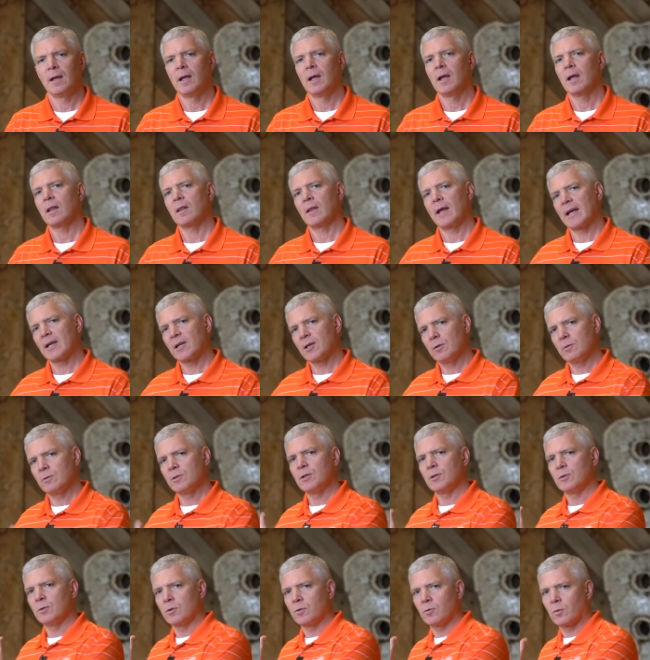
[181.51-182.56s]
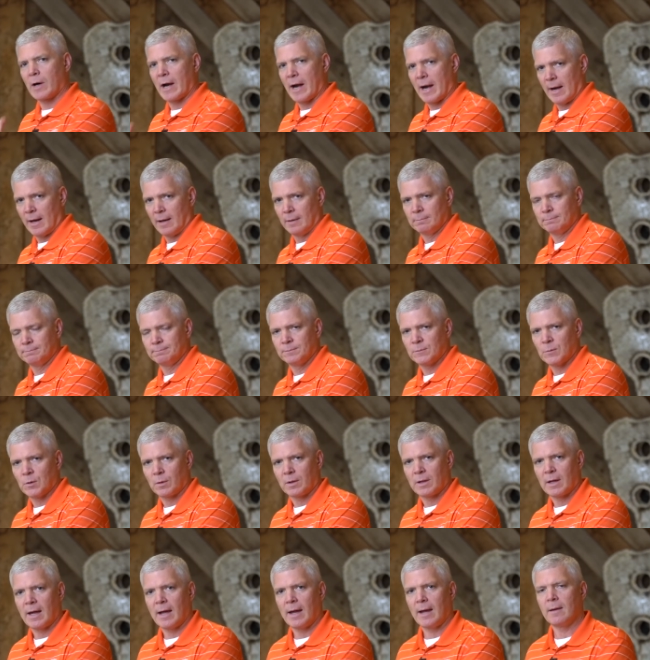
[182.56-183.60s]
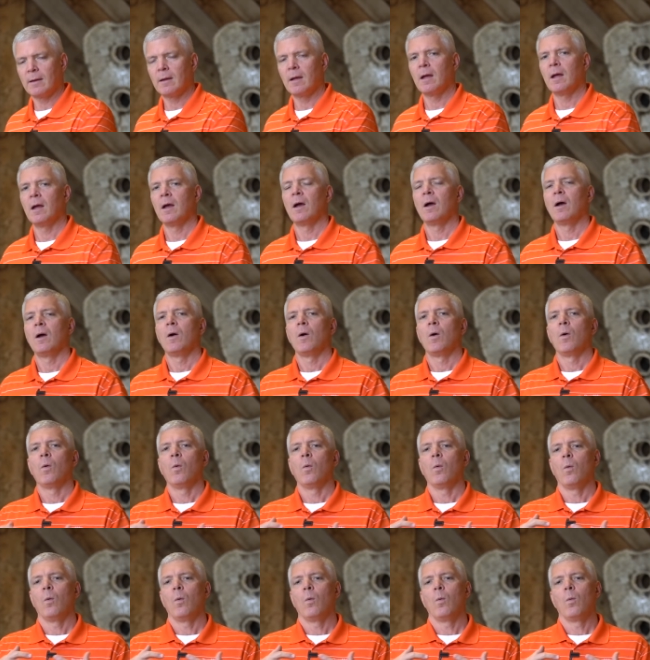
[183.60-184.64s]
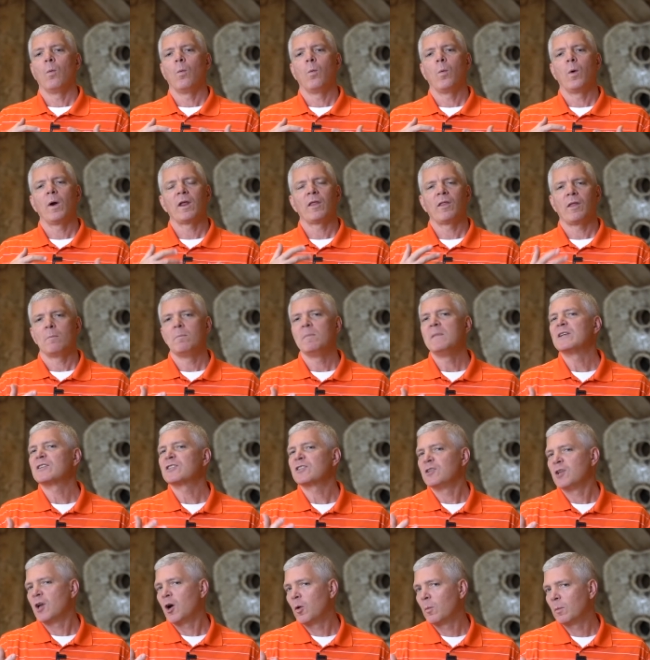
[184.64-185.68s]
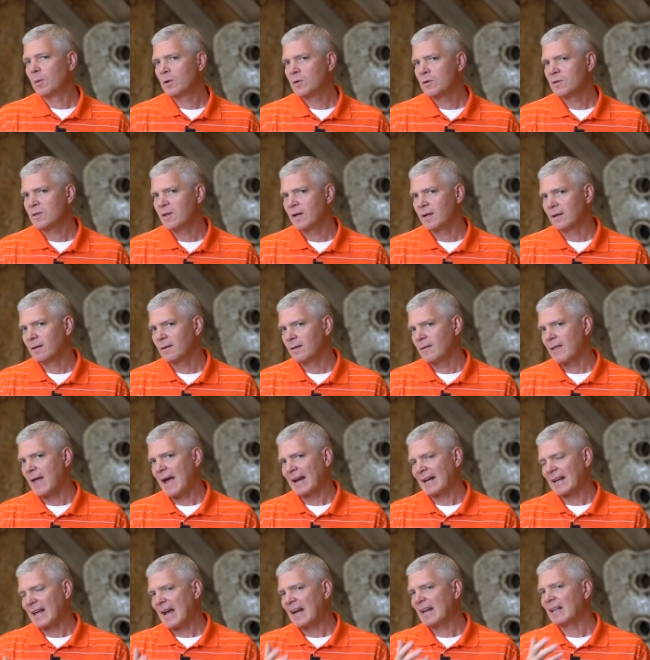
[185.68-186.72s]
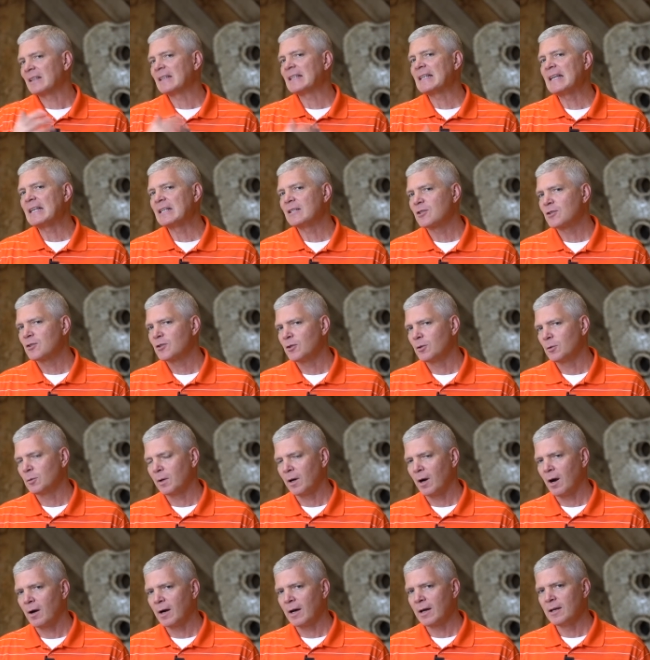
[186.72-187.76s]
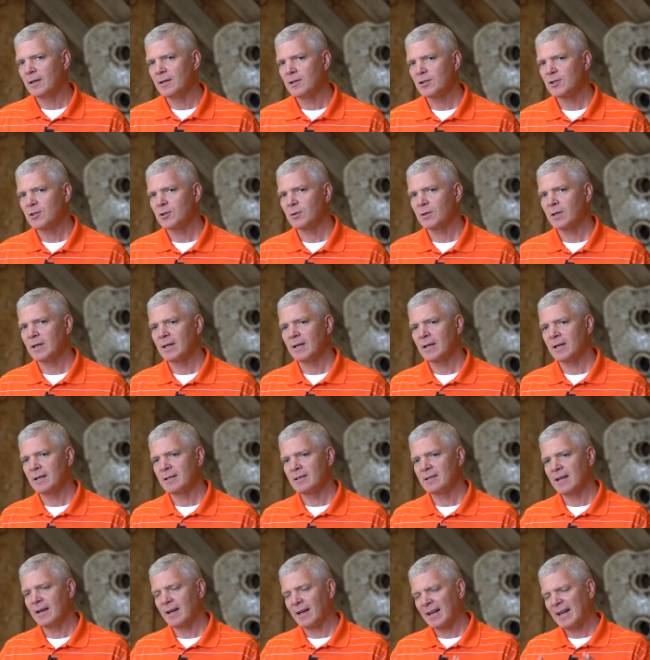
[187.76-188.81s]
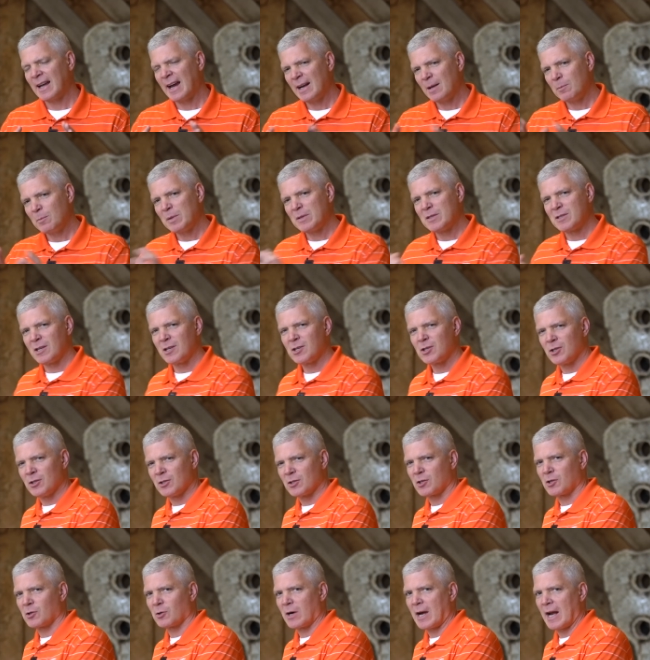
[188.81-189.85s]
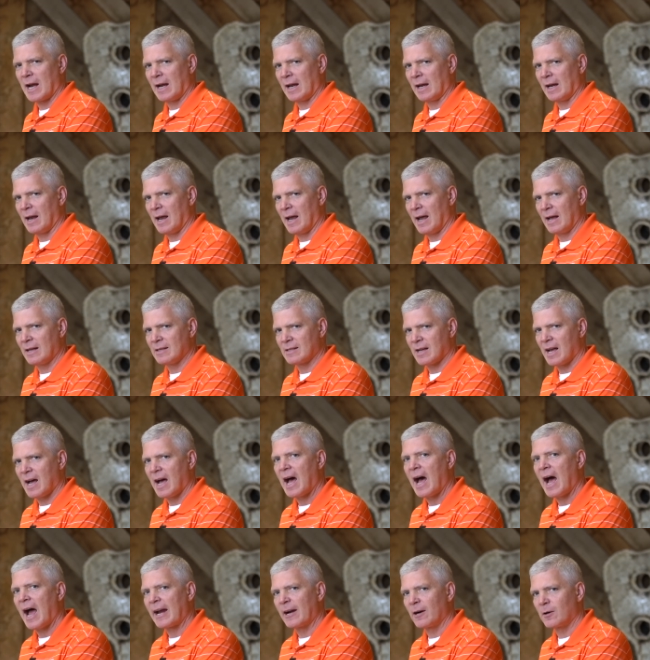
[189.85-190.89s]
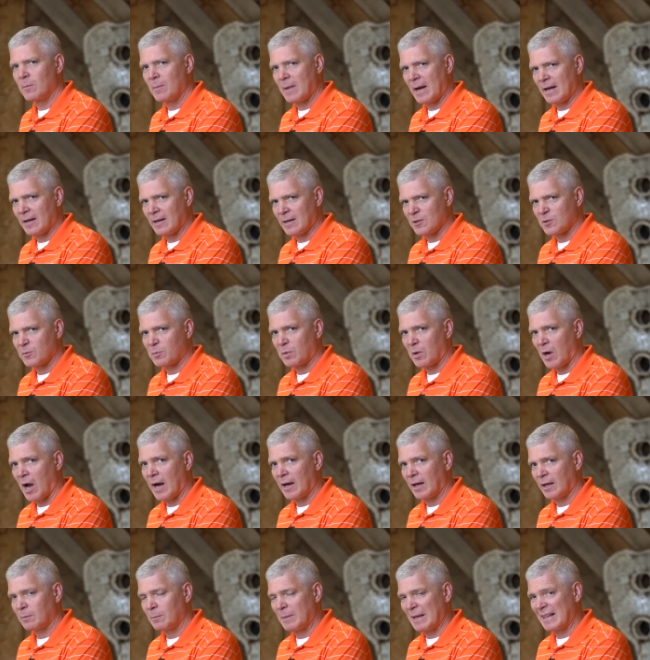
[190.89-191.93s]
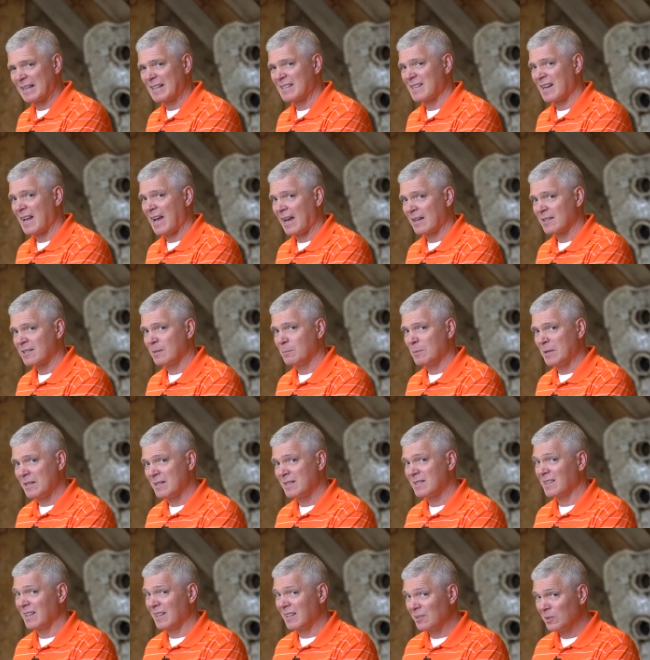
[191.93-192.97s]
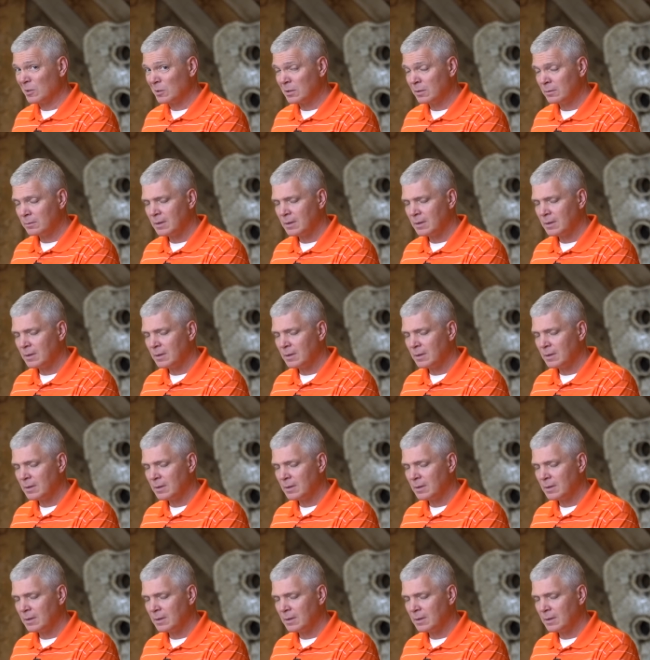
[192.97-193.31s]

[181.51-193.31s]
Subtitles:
like you do granite, okay? One of the misnomers that kind of leads to in our industry is that it kind of positions granite as a higher maintenance product because it has to be sealed.